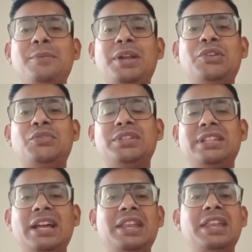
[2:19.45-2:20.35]
but it
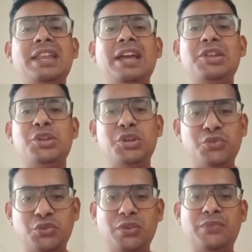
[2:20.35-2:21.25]
was an
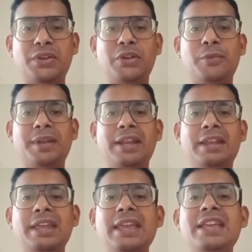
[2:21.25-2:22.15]
unusual phenomenon.